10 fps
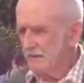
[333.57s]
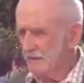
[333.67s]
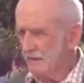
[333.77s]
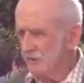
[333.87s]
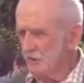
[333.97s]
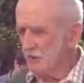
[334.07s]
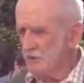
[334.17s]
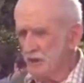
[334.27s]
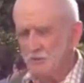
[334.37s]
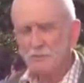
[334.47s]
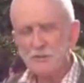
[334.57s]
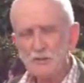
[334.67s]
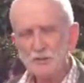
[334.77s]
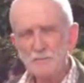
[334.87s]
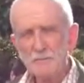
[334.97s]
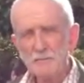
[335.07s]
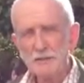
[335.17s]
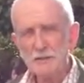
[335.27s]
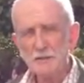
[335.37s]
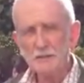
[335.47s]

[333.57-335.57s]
are adjustments to be made.